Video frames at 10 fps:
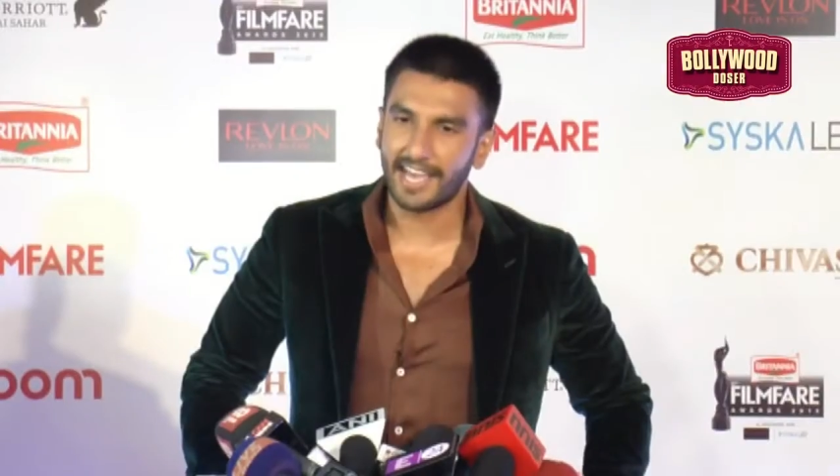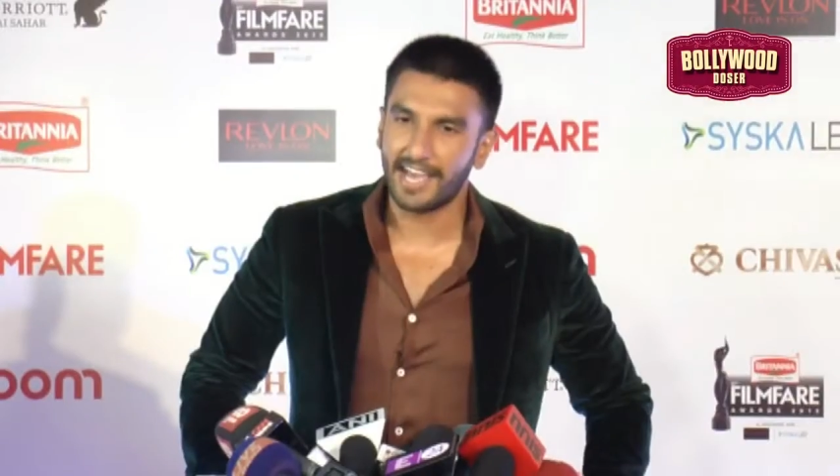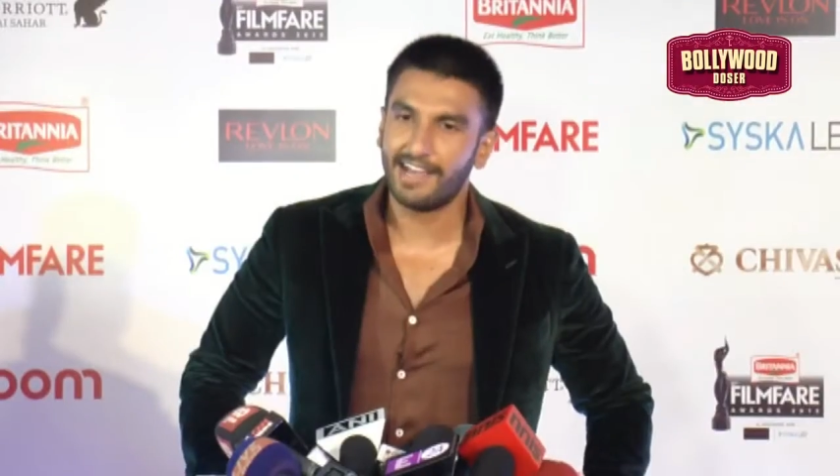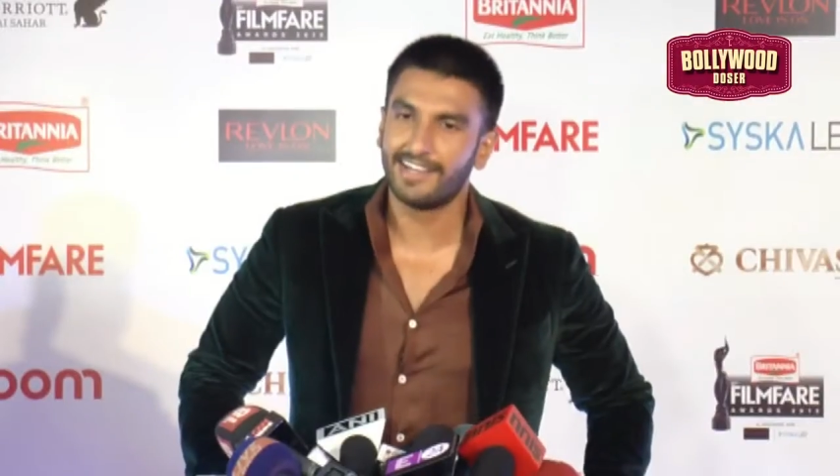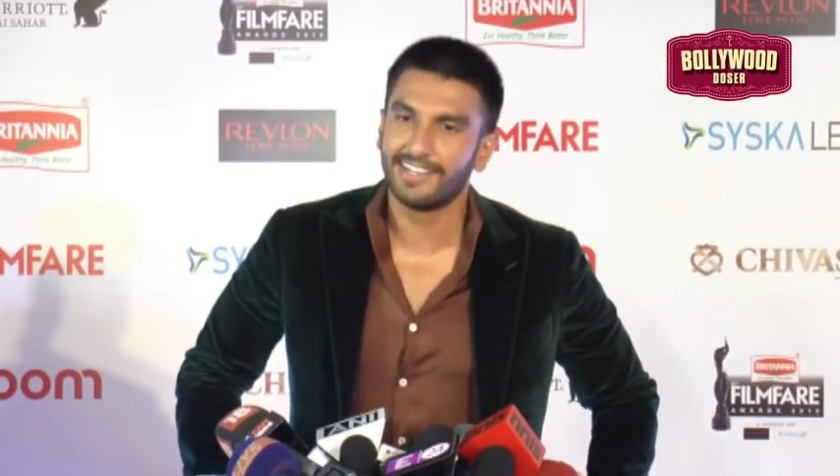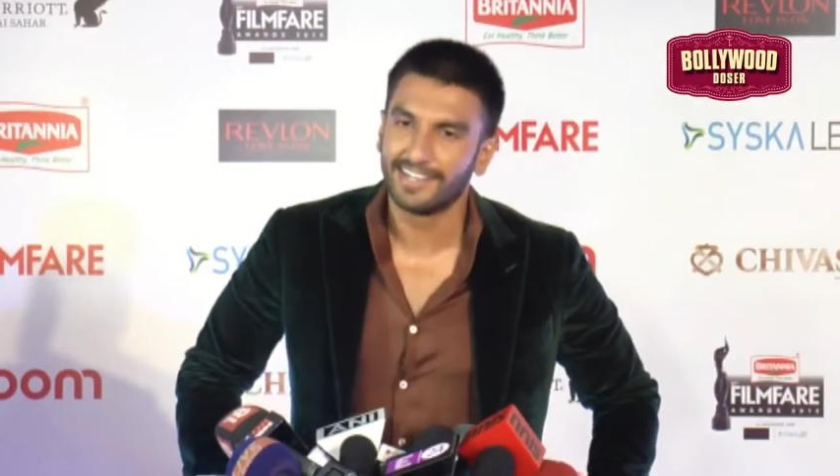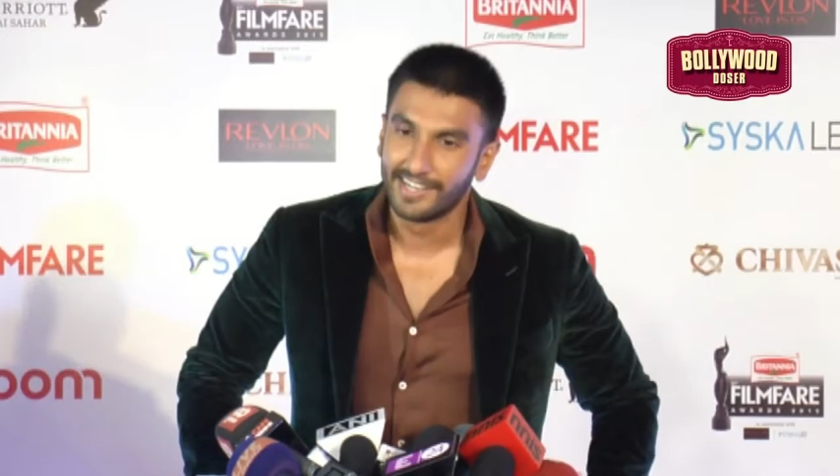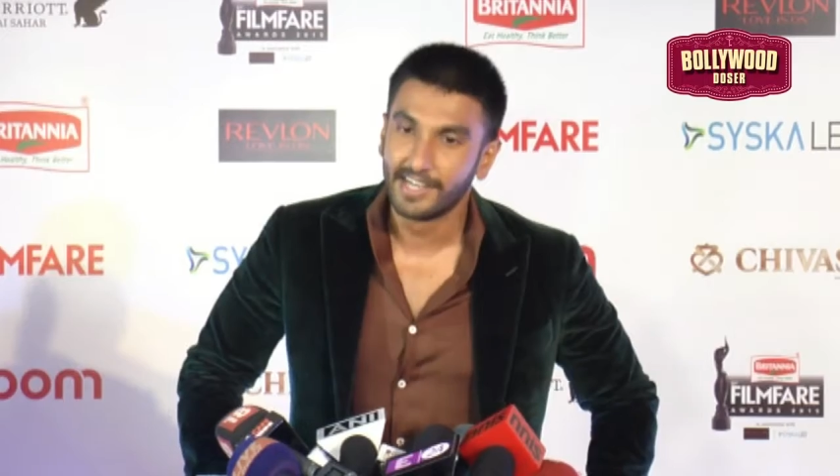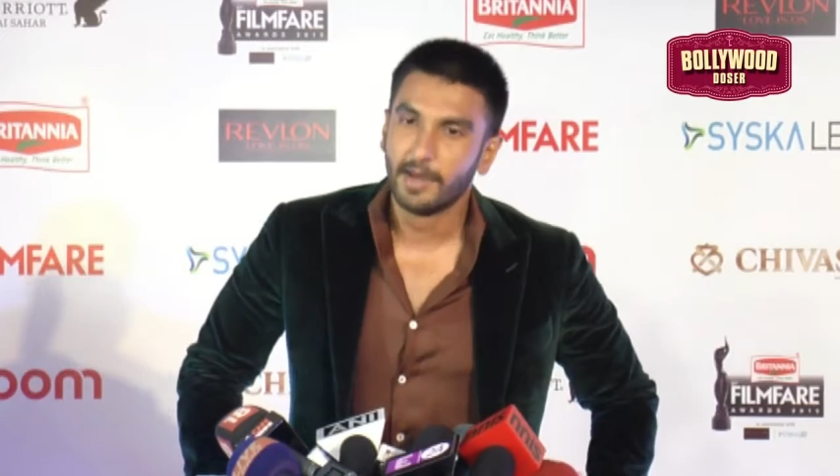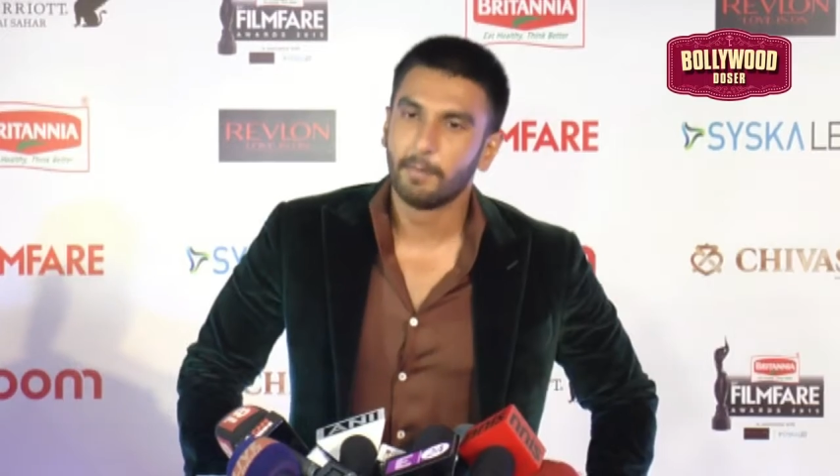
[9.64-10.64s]
says he
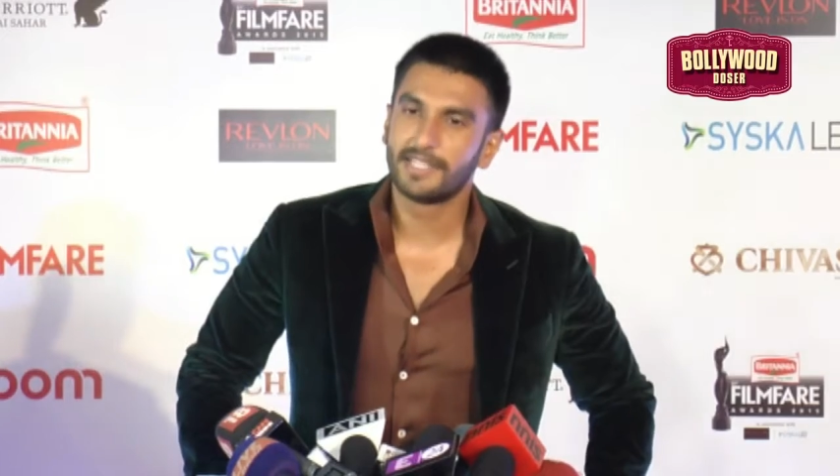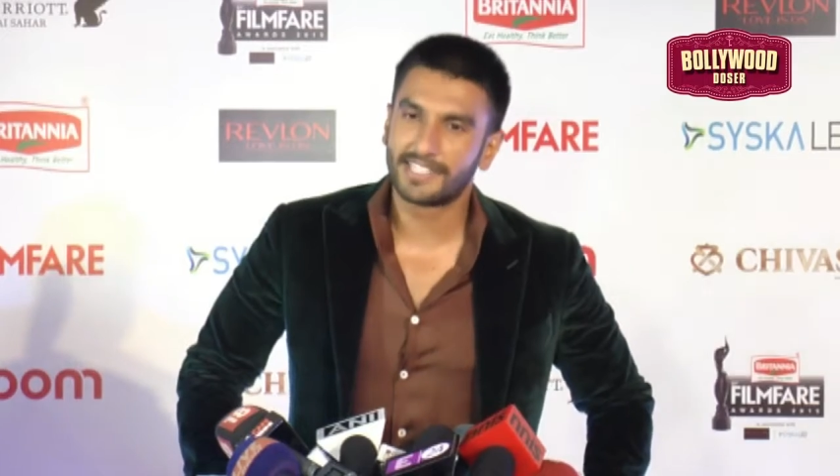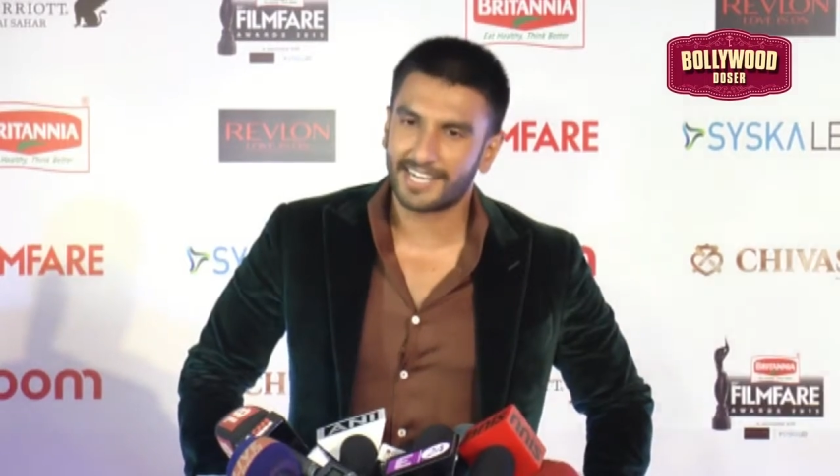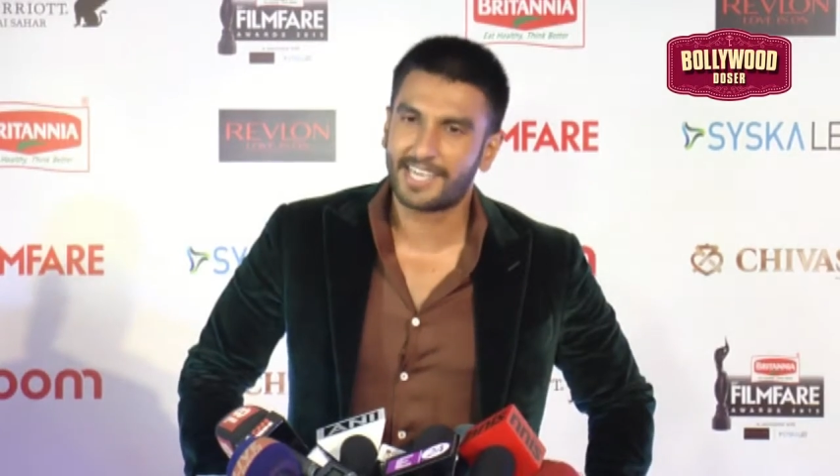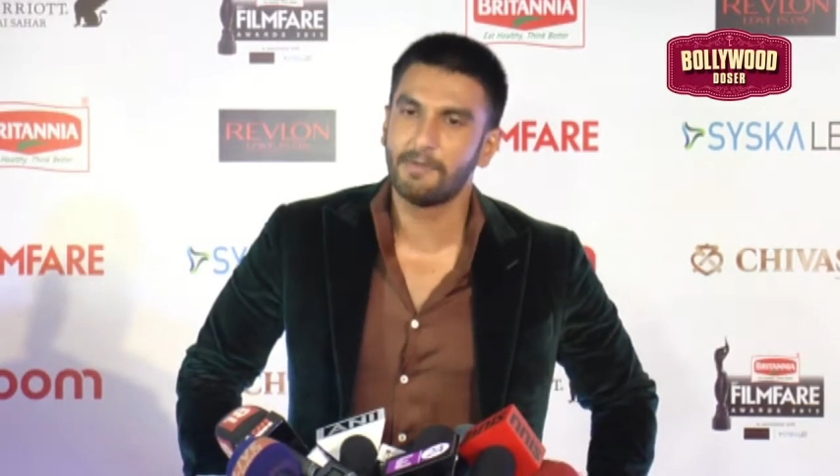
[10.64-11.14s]
wanted to try